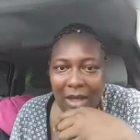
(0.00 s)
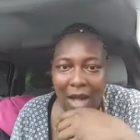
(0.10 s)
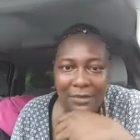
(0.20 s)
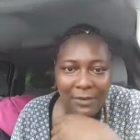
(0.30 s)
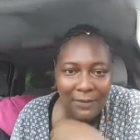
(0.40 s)

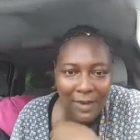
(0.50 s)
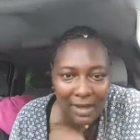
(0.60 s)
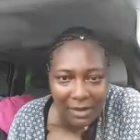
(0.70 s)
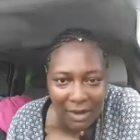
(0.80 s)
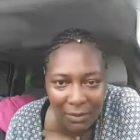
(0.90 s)
Get off
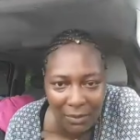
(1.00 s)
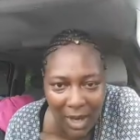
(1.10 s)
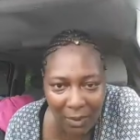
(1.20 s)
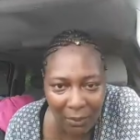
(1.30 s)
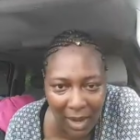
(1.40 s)
Savannah though.
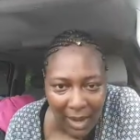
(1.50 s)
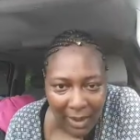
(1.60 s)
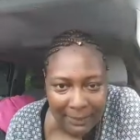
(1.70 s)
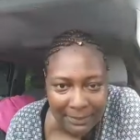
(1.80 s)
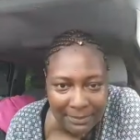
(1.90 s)
Why? Why?